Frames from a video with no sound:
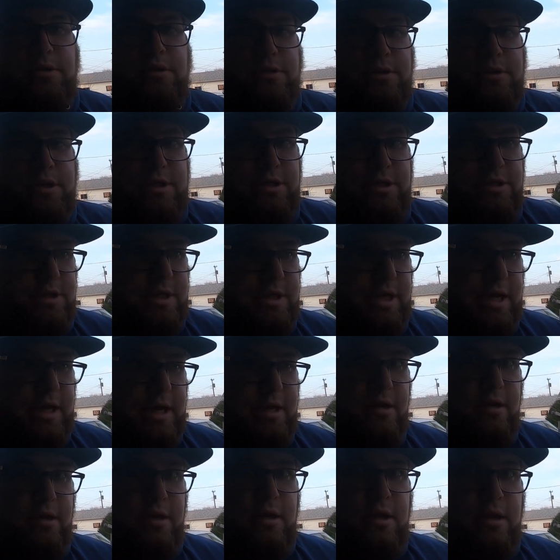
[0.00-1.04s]
I just had
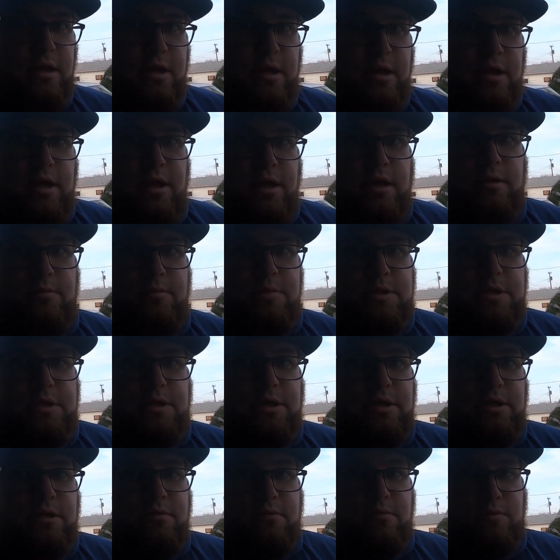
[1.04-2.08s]
LMC.
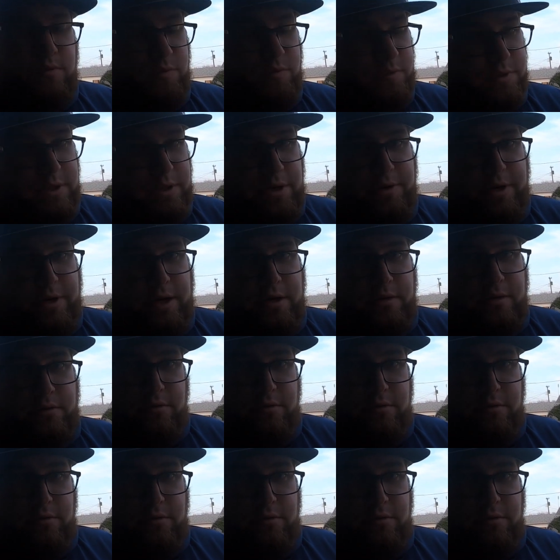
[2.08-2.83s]
We went that route.